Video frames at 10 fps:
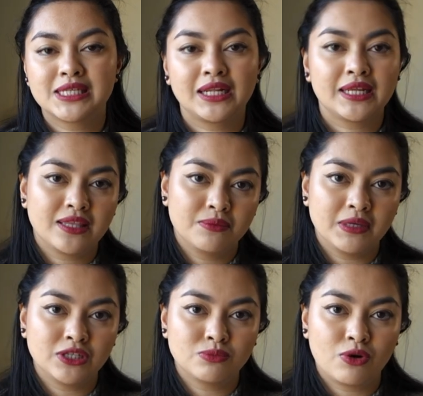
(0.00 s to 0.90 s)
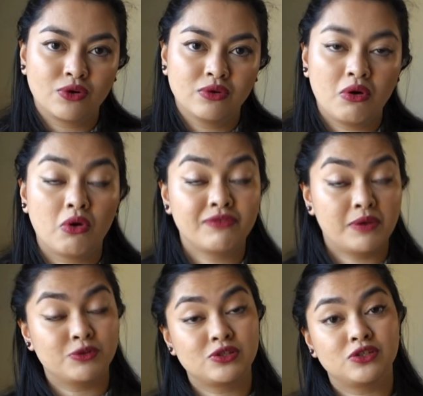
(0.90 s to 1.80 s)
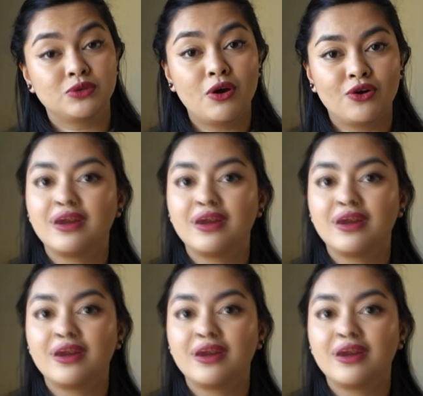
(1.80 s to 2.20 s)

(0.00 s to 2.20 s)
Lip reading: it'll either be tomorrow, or if I post it tomorrow,